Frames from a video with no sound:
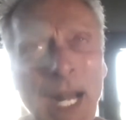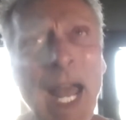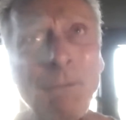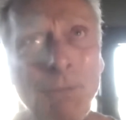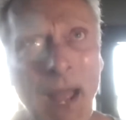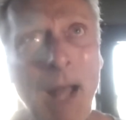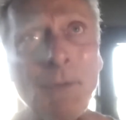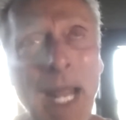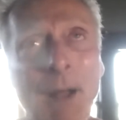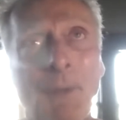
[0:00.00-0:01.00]
I found
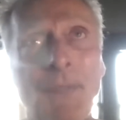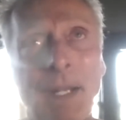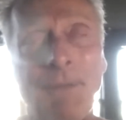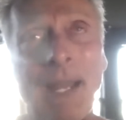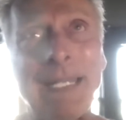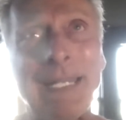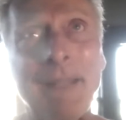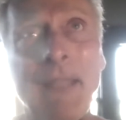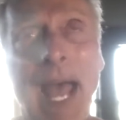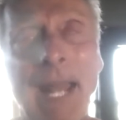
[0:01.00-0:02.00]
out that if I did
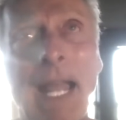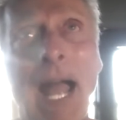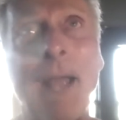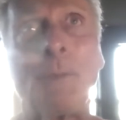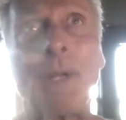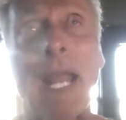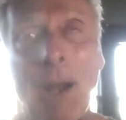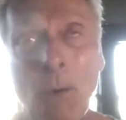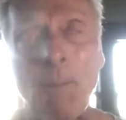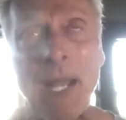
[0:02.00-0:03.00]
that, I would
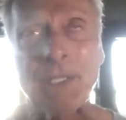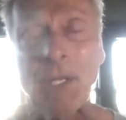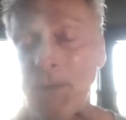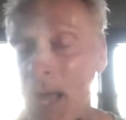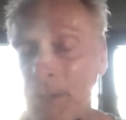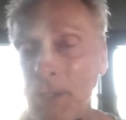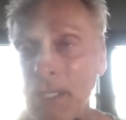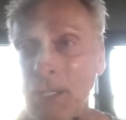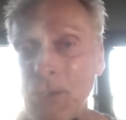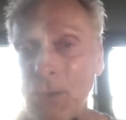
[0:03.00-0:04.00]
help myself not only
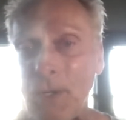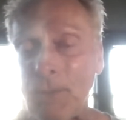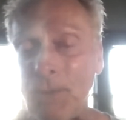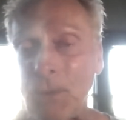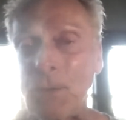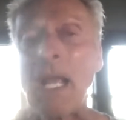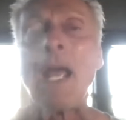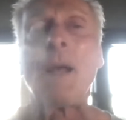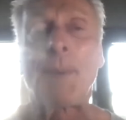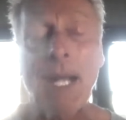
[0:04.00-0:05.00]
enjoy the food, but